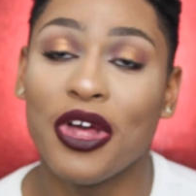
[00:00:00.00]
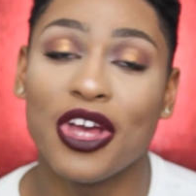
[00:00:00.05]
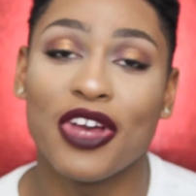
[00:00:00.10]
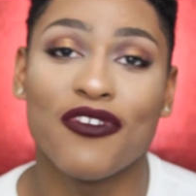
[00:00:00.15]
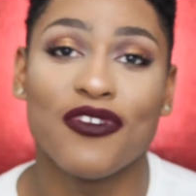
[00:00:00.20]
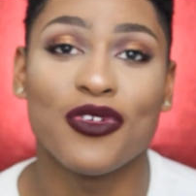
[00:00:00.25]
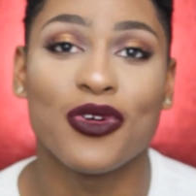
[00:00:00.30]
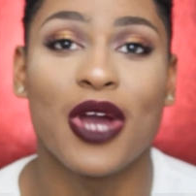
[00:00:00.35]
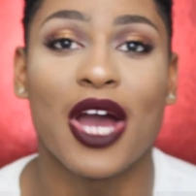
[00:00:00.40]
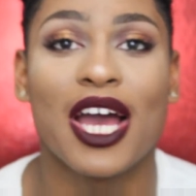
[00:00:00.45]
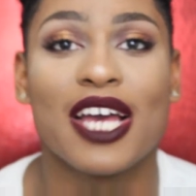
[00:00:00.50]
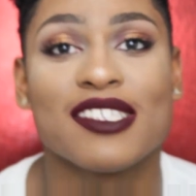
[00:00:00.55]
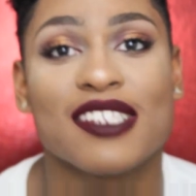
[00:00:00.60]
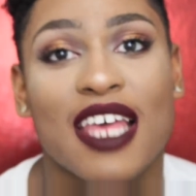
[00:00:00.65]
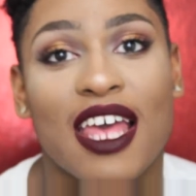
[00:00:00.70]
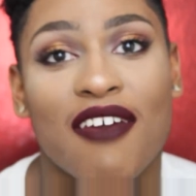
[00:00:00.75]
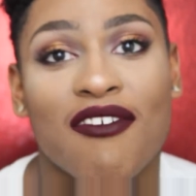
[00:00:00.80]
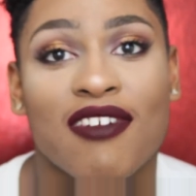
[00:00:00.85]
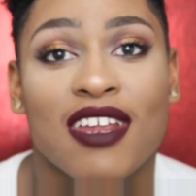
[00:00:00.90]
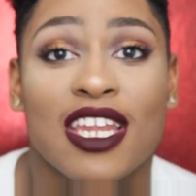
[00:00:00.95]
If you guys
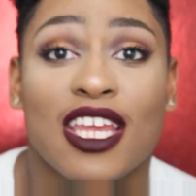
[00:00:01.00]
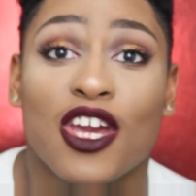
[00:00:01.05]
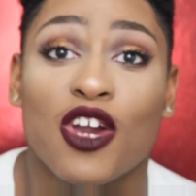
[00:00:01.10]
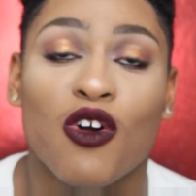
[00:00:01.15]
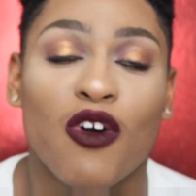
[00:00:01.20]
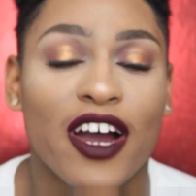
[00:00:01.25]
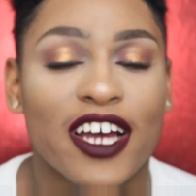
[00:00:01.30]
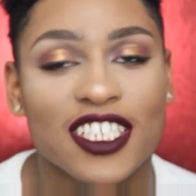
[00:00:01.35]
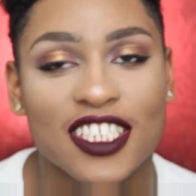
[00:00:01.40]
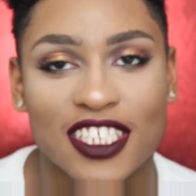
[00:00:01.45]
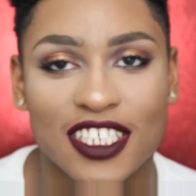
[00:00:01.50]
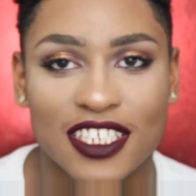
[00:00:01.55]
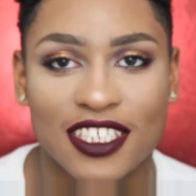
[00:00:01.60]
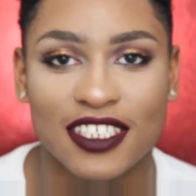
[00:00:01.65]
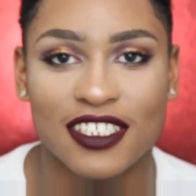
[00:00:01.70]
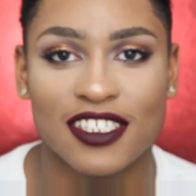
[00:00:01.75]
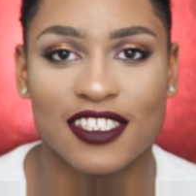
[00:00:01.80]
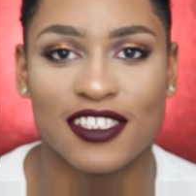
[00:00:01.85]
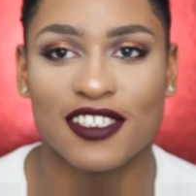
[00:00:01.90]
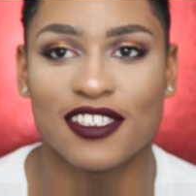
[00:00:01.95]
have any
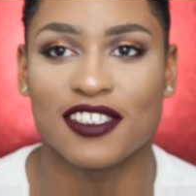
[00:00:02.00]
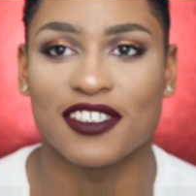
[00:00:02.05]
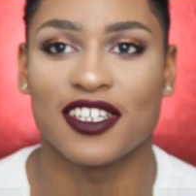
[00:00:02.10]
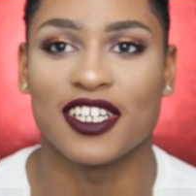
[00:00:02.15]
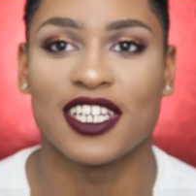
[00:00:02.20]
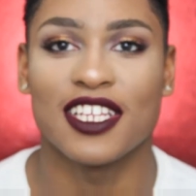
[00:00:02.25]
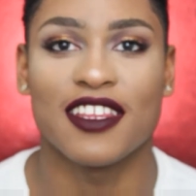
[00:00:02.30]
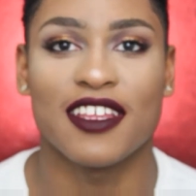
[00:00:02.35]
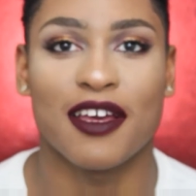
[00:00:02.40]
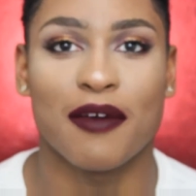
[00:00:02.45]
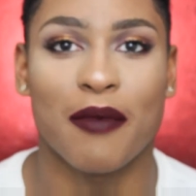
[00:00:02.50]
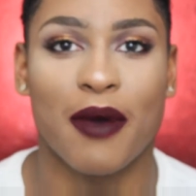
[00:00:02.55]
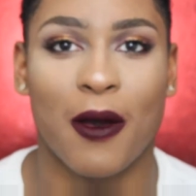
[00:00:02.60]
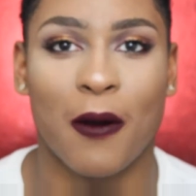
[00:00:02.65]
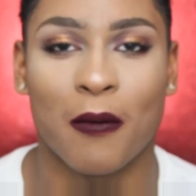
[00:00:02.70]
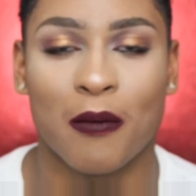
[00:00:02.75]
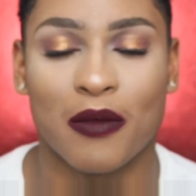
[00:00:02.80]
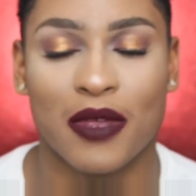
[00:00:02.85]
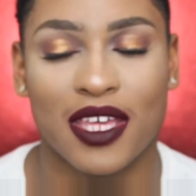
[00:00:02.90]
questions or anything about